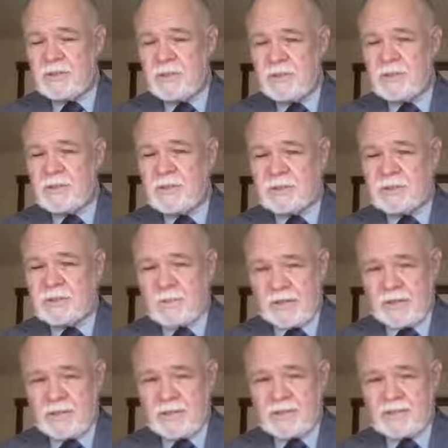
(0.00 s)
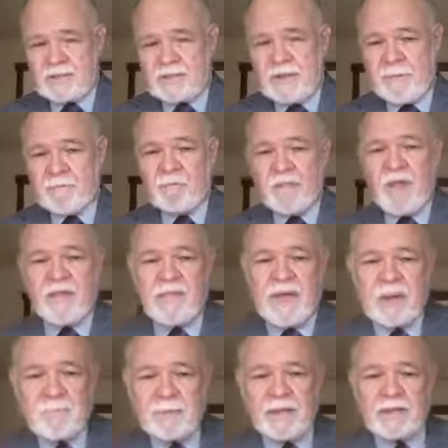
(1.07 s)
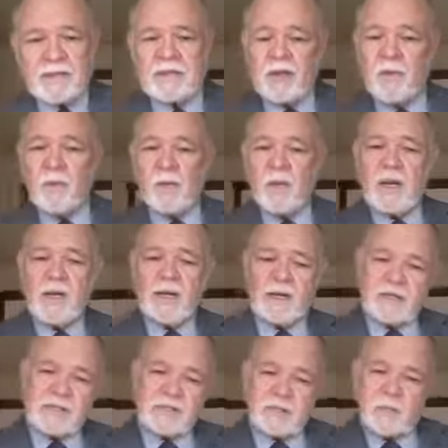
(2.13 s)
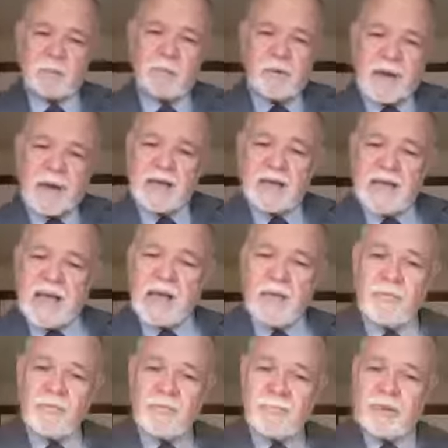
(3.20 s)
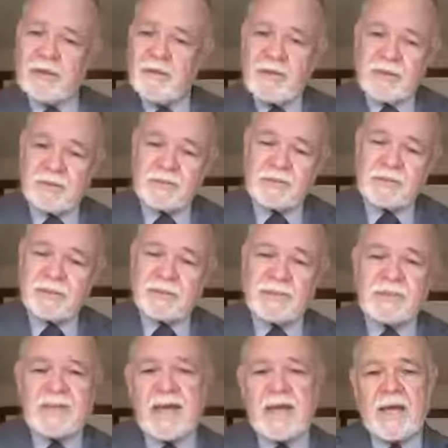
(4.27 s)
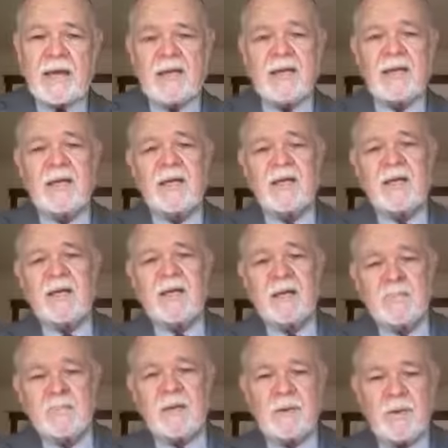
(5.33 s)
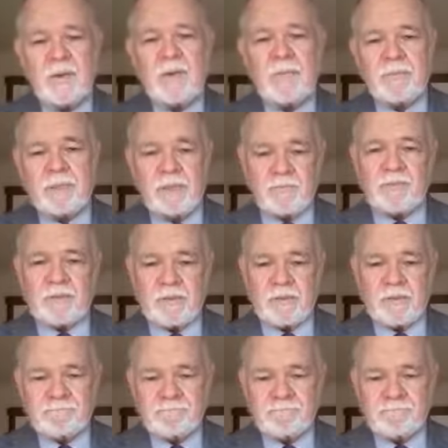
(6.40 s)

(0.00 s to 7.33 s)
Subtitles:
Jesus' witness. That means a willingness to break down the barriers that stand between people.